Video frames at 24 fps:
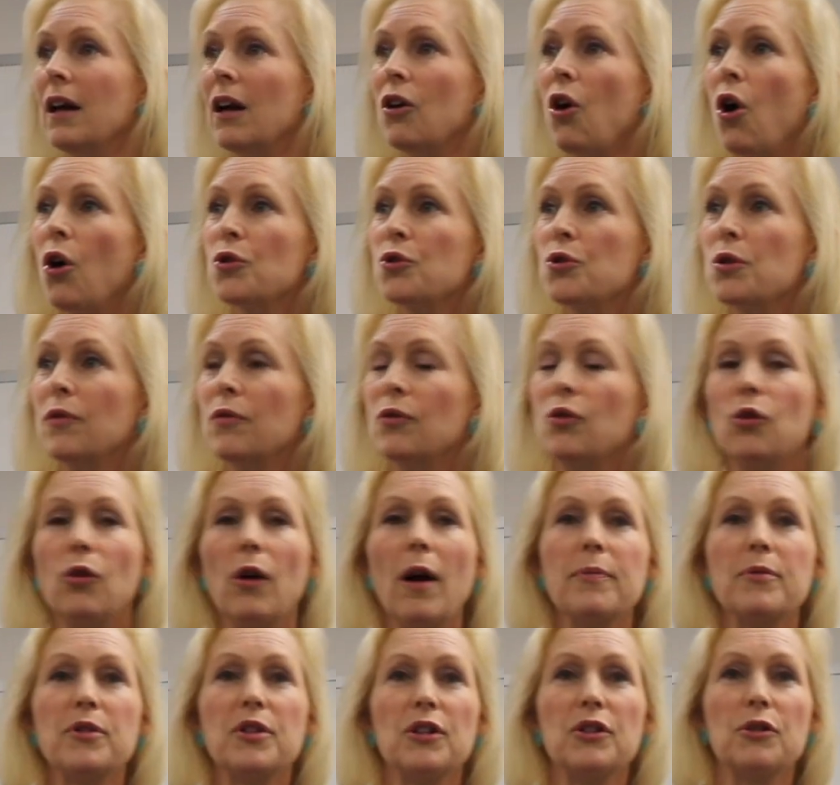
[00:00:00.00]
Culture of
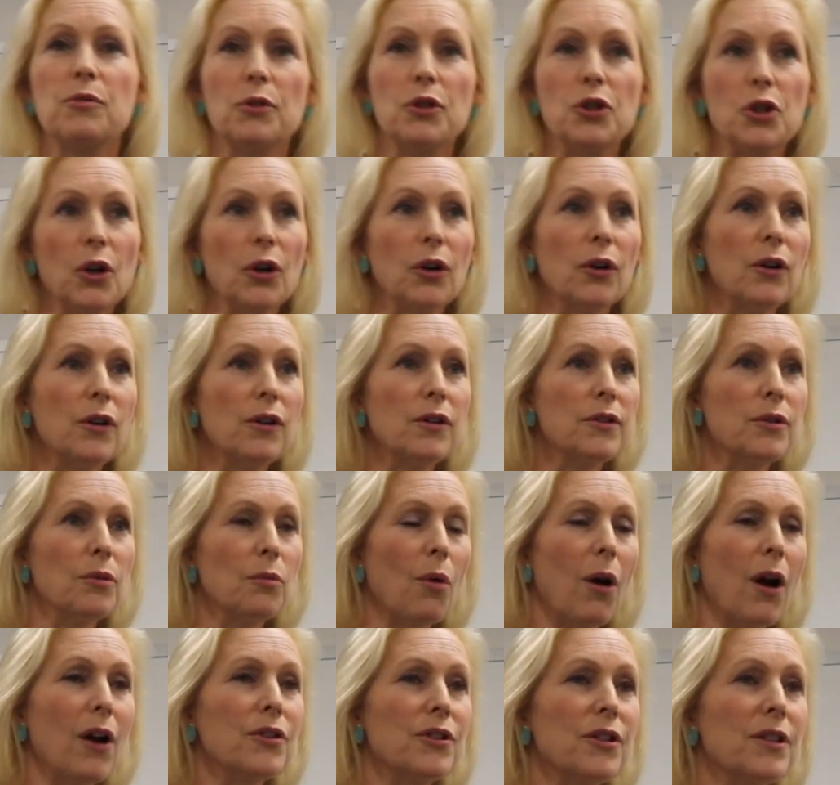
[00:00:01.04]
corruption has returned to
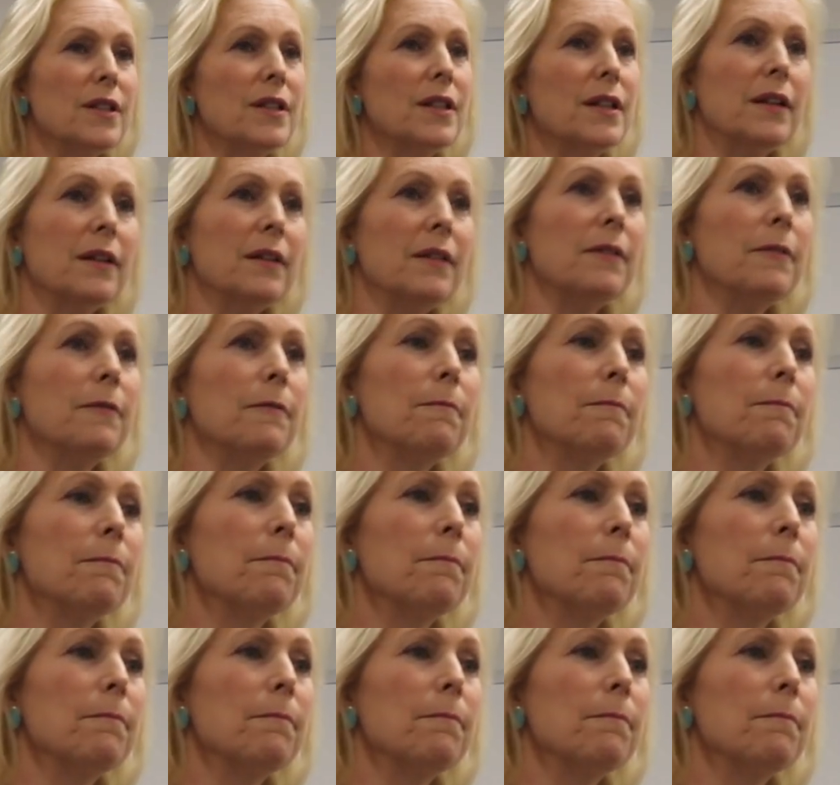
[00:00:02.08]
Washington.